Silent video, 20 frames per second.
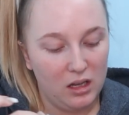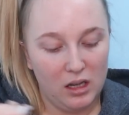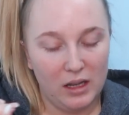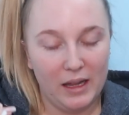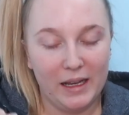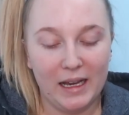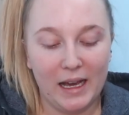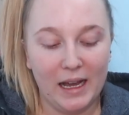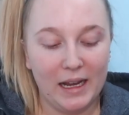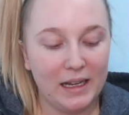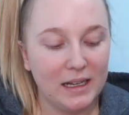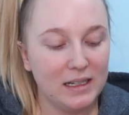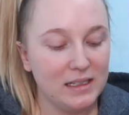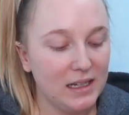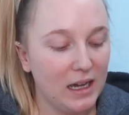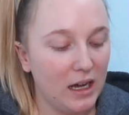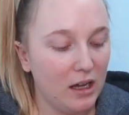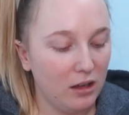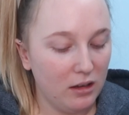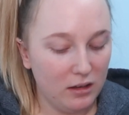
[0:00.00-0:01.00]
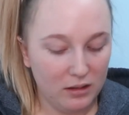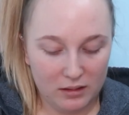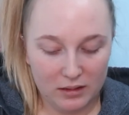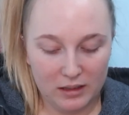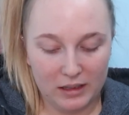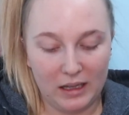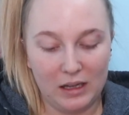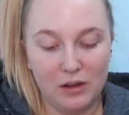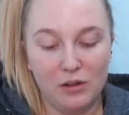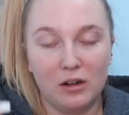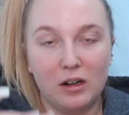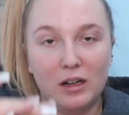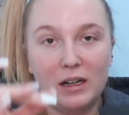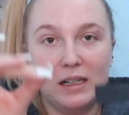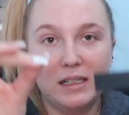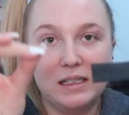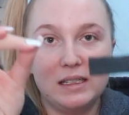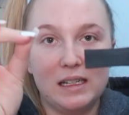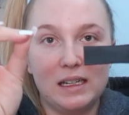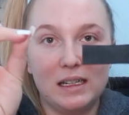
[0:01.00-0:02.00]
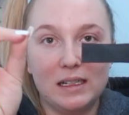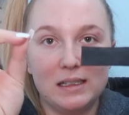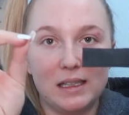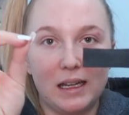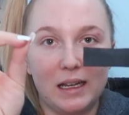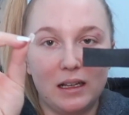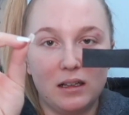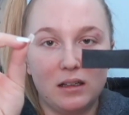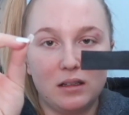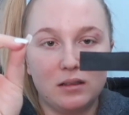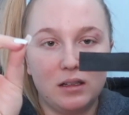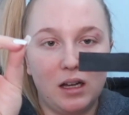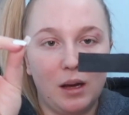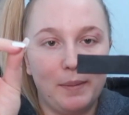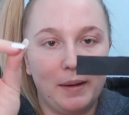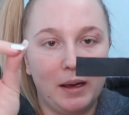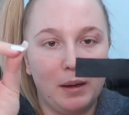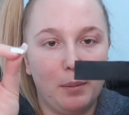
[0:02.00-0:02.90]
Like I can tell, like you can already see it's like coming